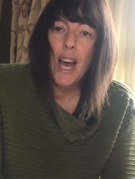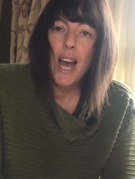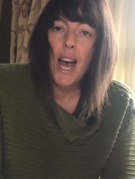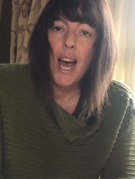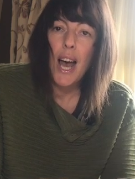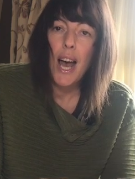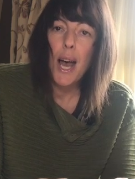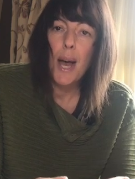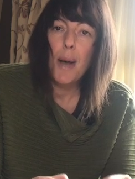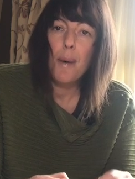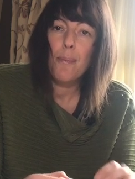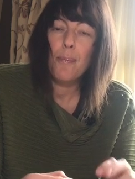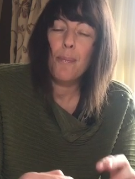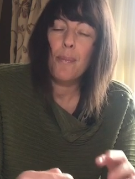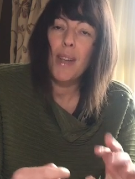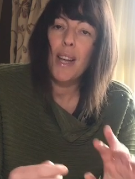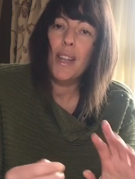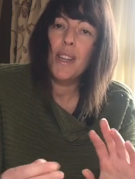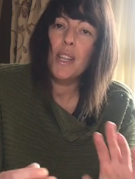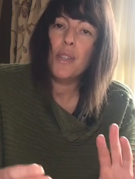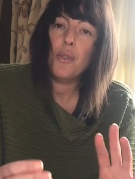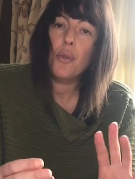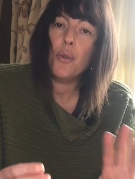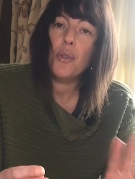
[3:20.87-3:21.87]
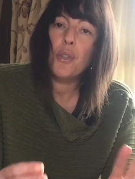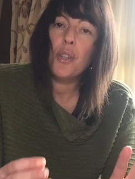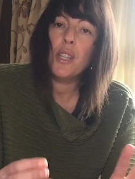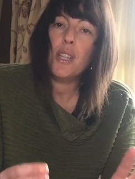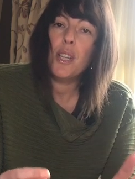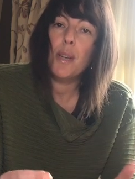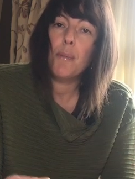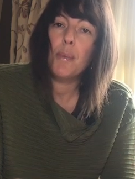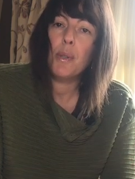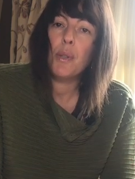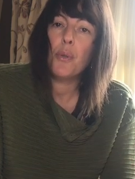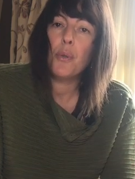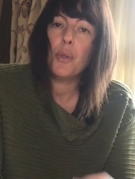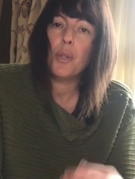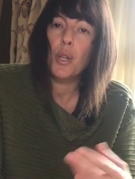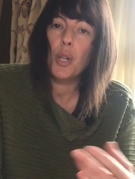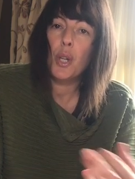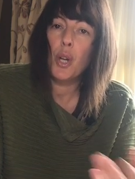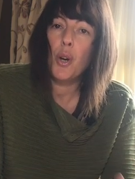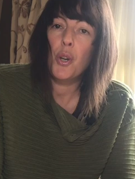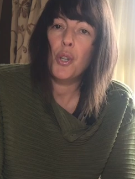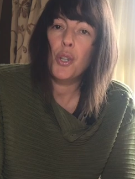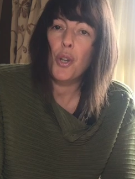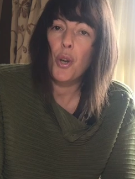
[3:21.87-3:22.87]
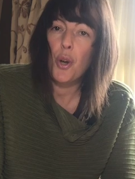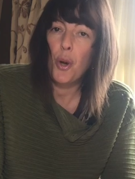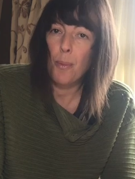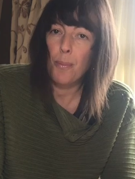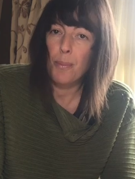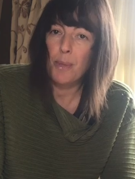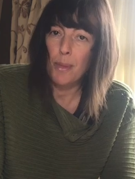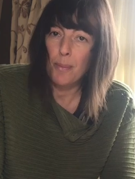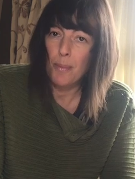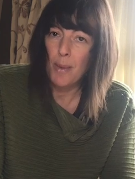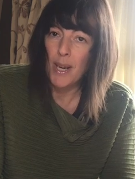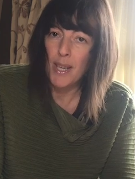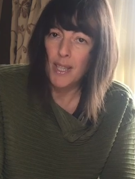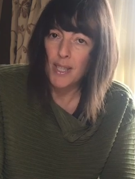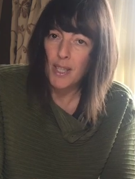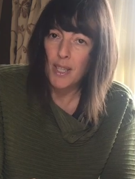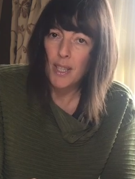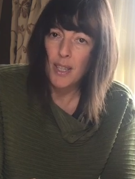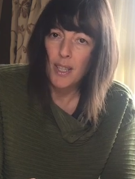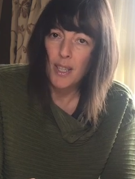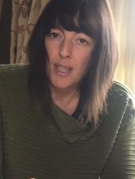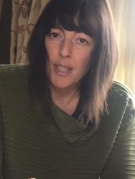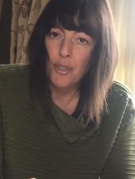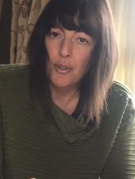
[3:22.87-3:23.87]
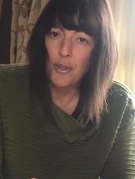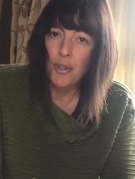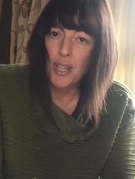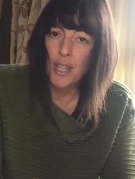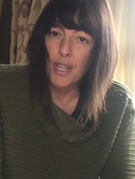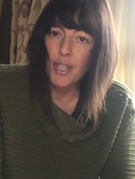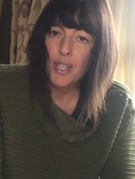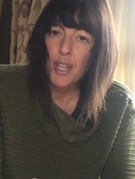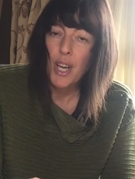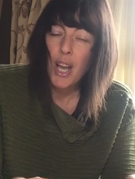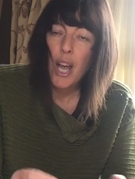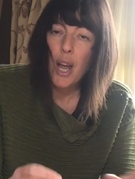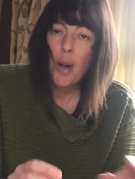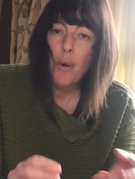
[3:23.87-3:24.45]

And there's also something called a gloss optimizer cartridge,